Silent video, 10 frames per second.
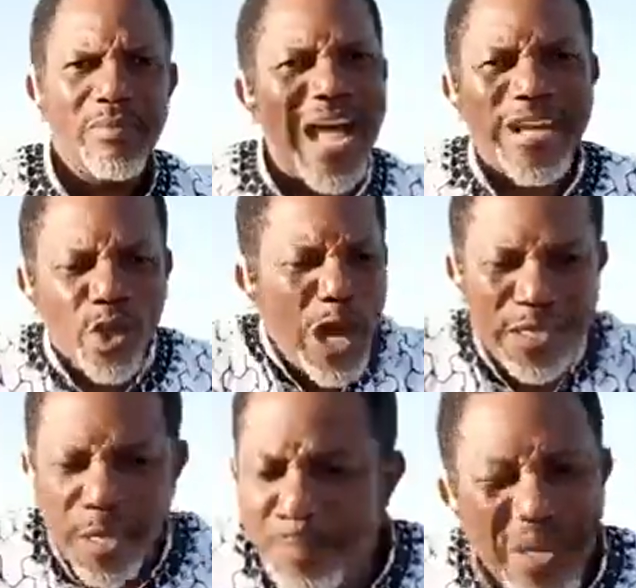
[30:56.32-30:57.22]
That's
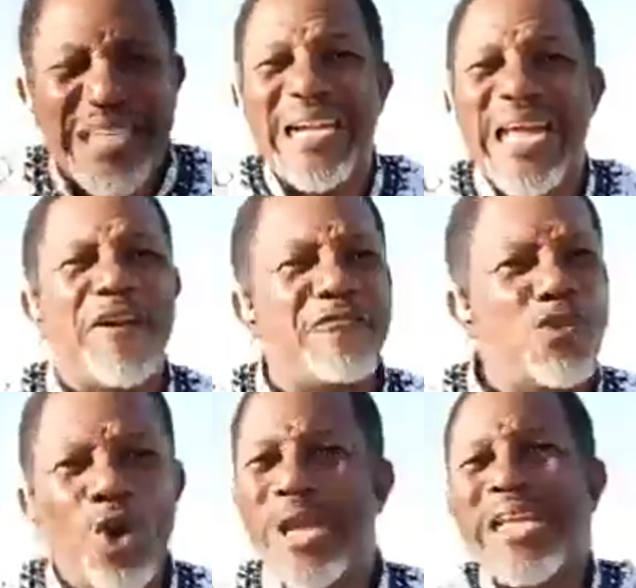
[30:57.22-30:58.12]
only the business they
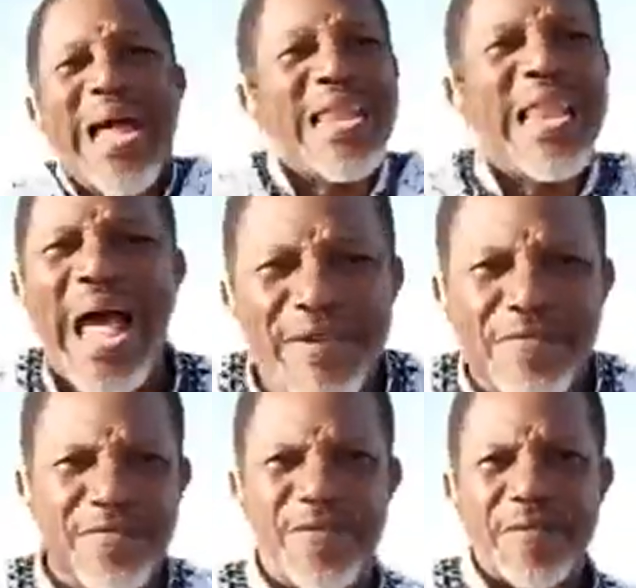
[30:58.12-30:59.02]
have known in their life.